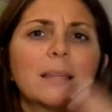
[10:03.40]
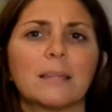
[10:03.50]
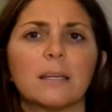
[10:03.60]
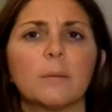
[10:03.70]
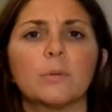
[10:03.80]
that
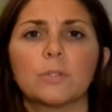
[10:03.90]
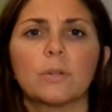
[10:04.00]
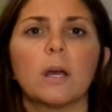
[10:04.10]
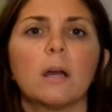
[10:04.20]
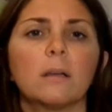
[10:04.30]
the numbers are
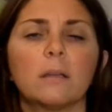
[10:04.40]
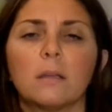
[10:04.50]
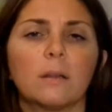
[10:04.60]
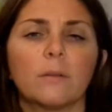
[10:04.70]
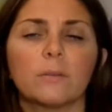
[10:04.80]
not,
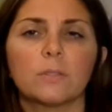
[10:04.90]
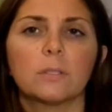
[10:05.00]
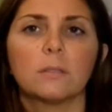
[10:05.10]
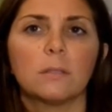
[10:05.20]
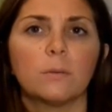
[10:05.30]

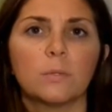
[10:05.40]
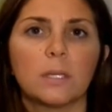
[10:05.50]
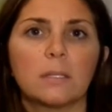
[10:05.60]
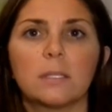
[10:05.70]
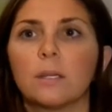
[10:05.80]
it was
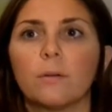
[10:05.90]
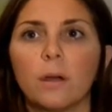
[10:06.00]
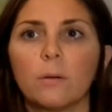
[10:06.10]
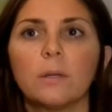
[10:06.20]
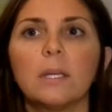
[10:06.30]
at
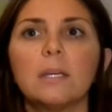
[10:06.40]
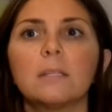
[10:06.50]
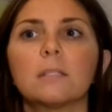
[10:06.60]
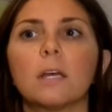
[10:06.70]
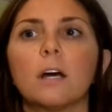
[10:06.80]
0.
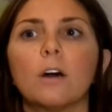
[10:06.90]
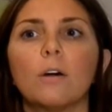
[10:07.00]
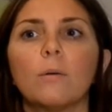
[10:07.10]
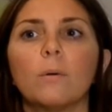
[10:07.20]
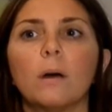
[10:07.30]

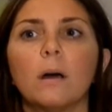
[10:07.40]
So,